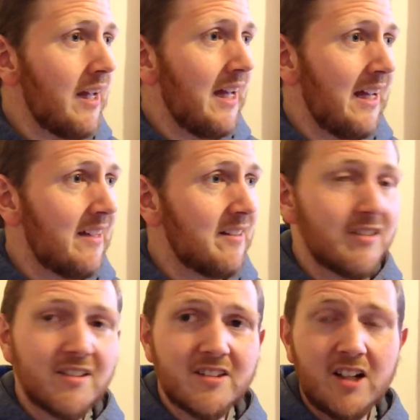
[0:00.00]
and
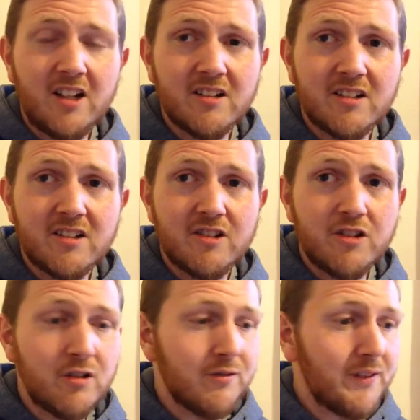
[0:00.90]
starts to
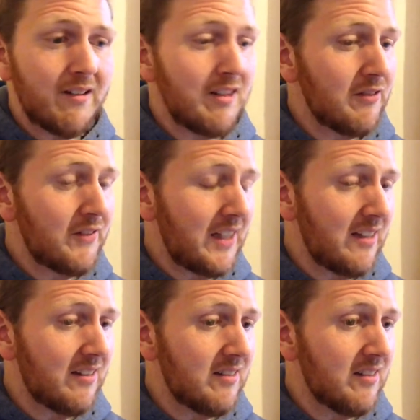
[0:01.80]
do various
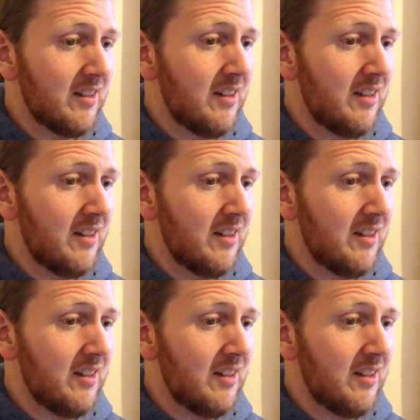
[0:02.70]
things.